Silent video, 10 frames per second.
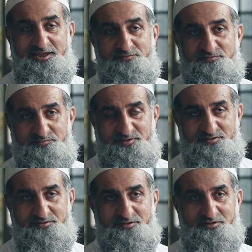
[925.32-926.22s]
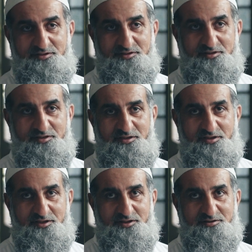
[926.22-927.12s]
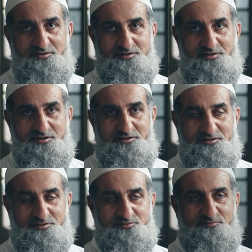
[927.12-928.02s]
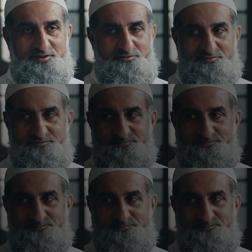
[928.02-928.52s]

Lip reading: help from here, and it's very good.